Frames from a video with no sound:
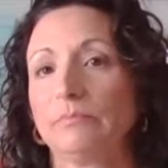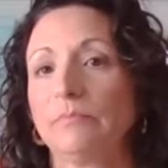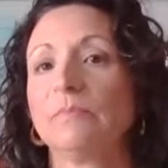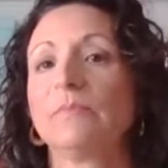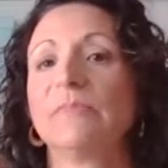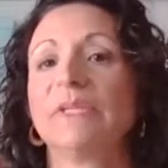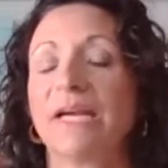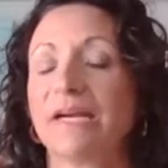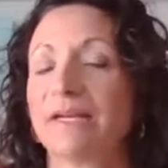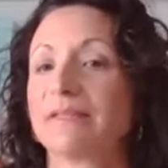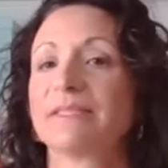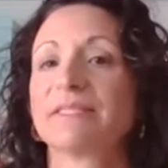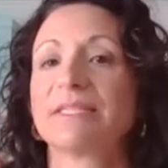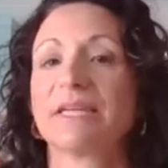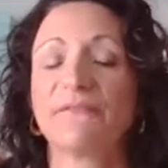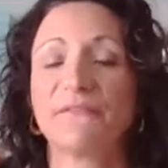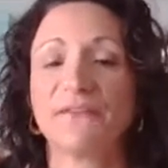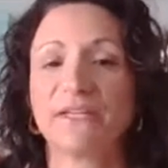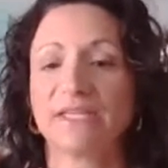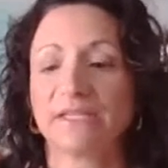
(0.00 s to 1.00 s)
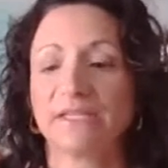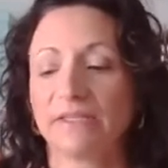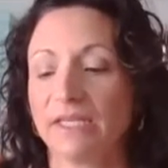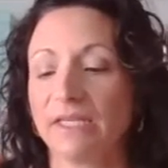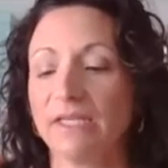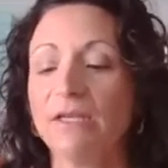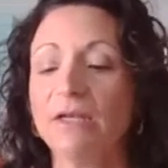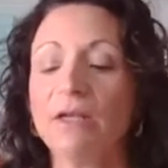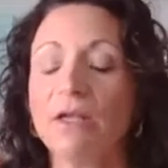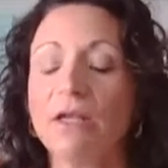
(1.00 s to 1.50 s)
Yeah,
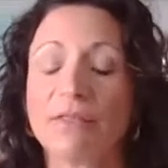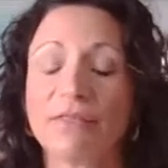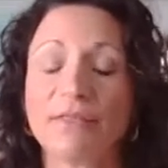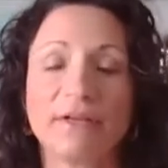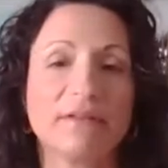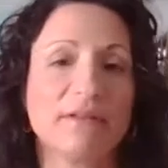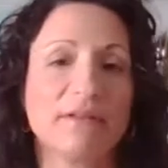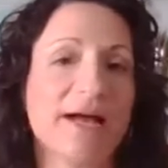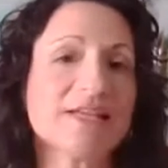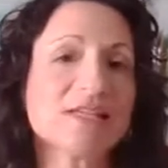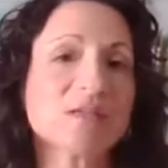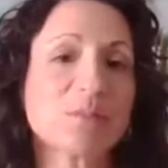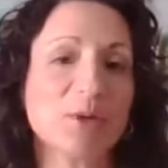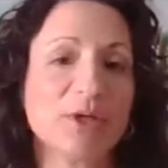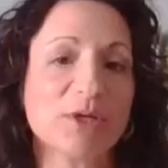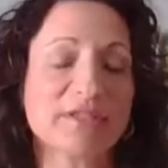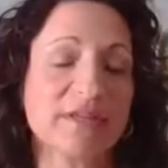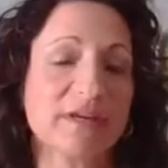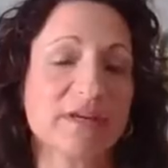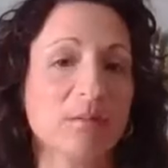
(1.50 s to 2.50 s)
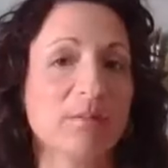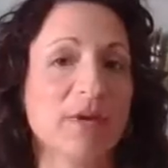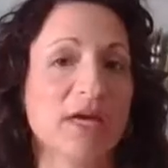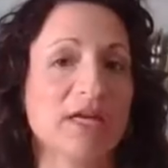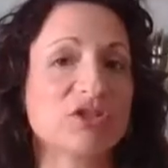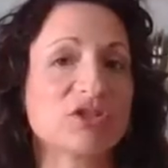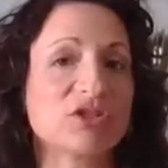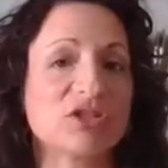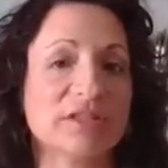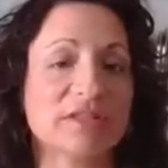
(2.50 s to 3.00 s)
definitely. The glass bowls that I
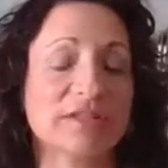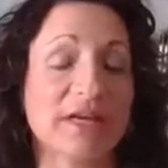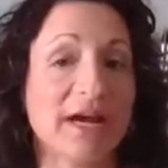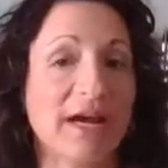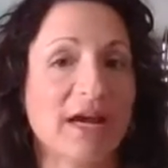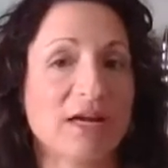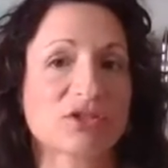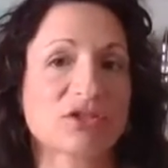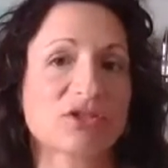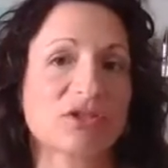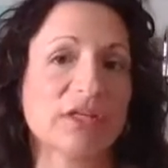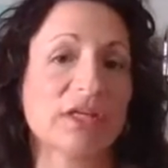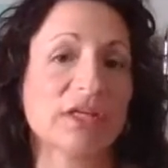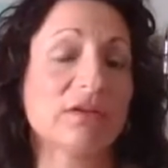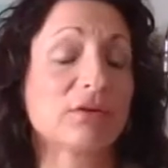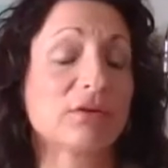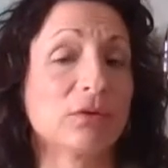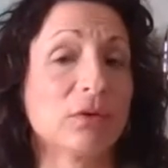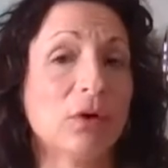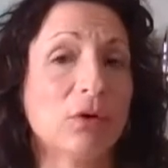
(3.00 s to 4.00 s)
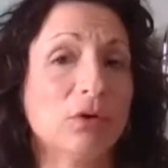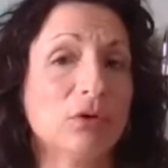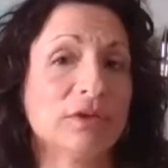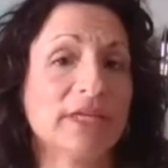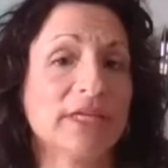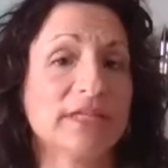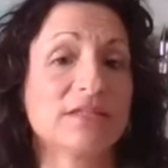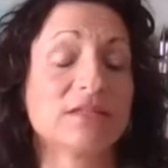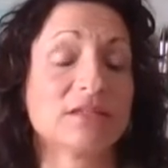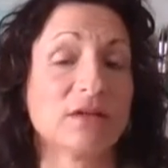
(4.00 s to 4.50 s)
mentioned, actually, they're
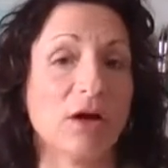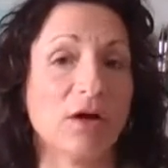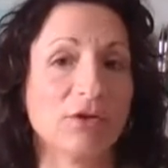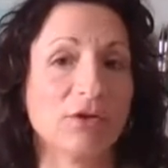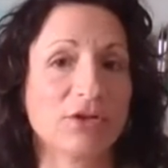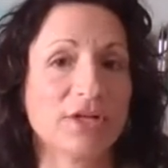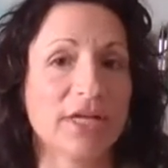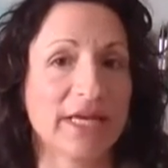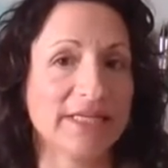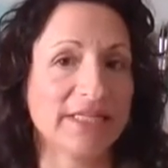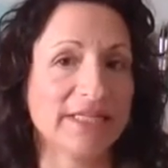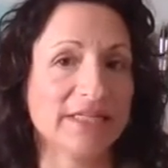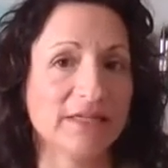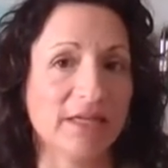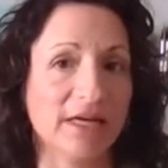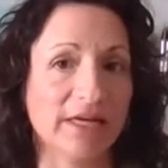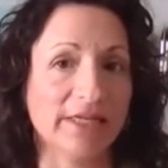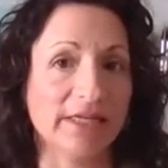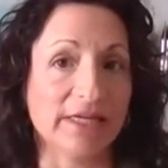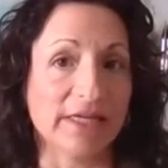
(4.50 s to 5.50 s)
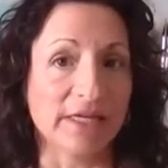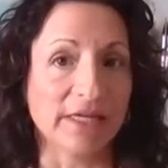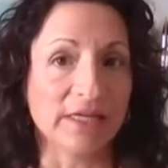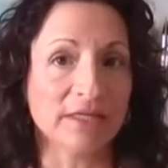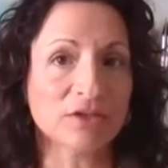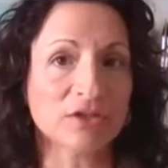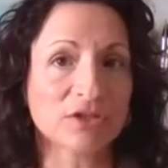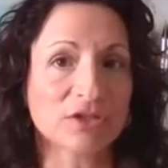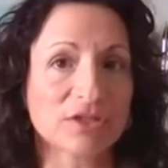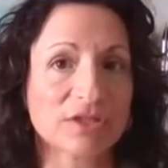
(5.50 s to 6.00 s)
only $1.99
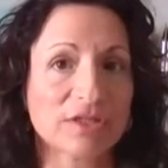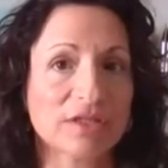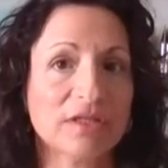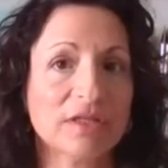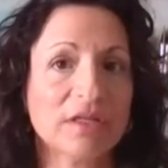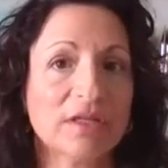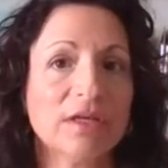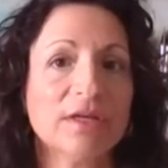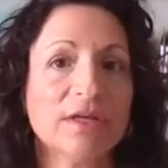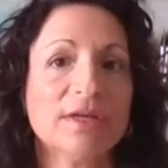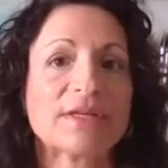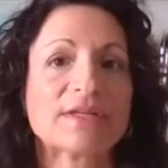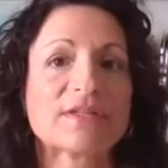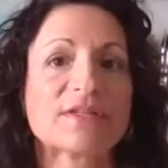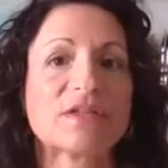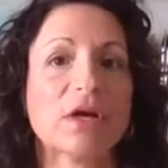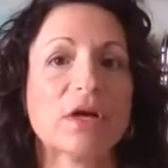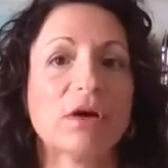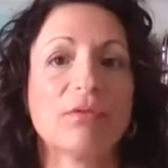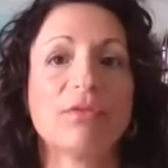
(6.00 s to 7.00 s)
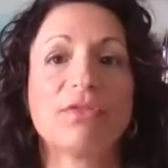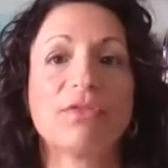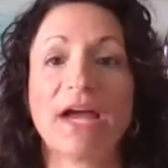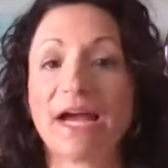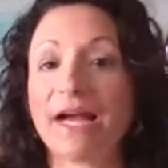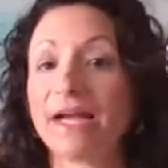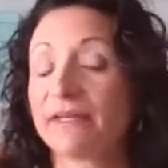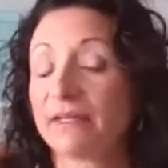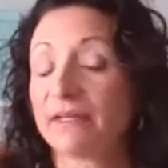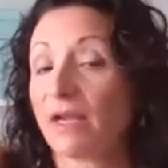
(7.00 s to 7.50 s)
each. So
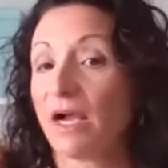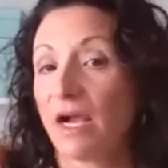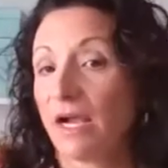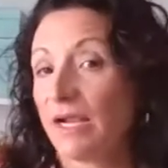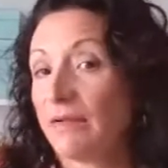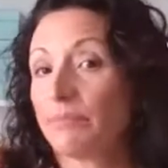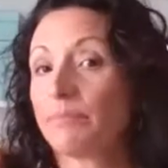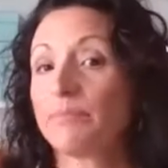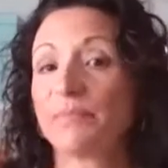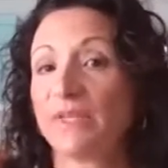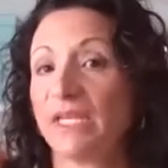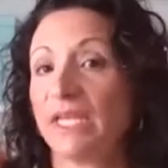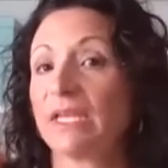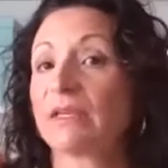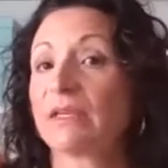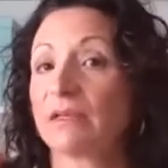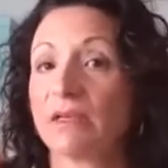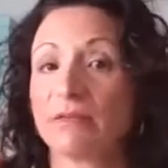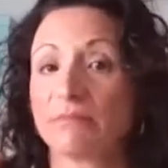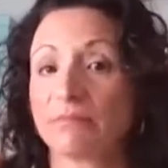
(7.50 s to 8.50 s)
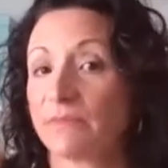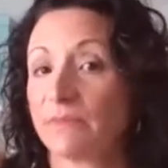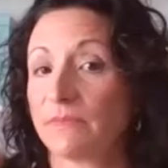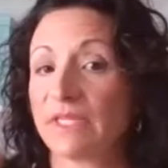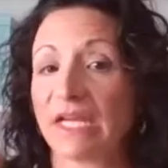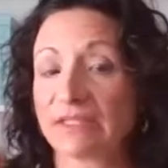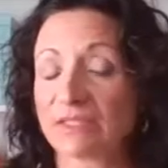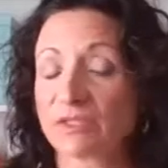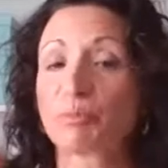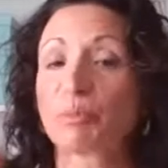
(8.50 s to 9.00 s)
that, I think
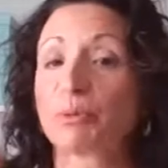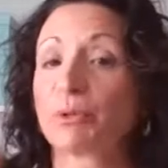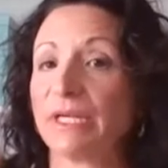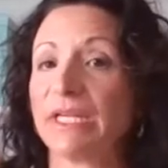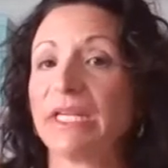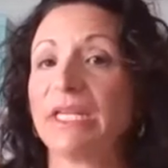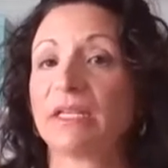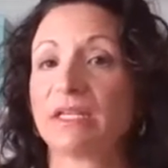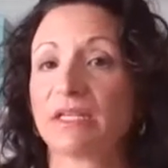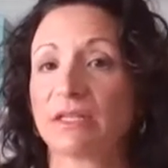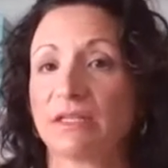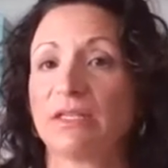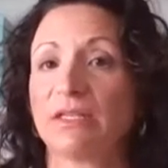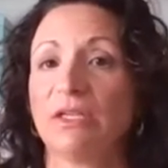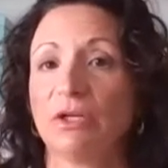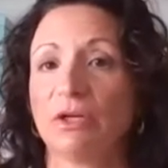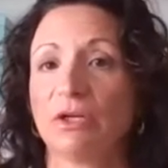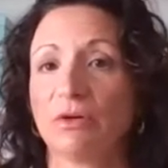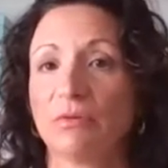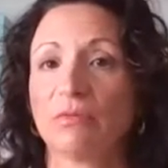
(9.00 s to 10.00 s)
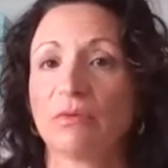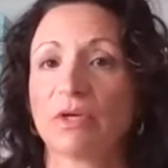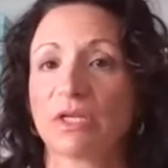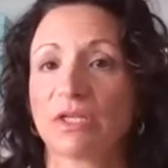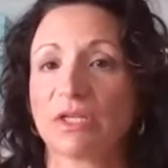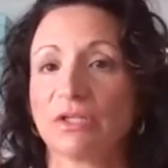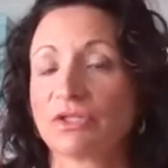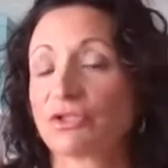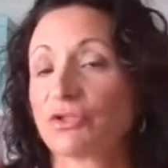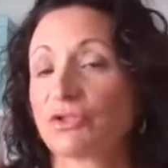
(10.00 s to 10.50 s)
that's pretty, you know,
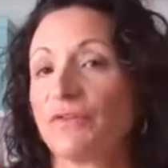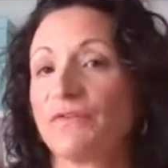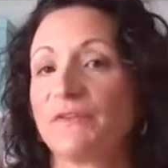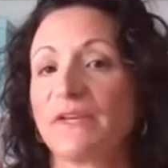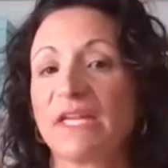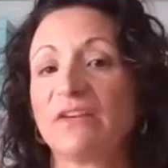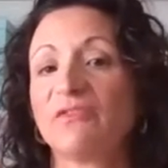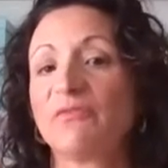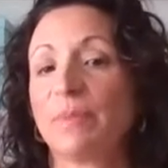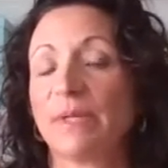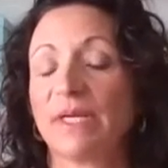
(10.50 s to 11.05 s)
conservative.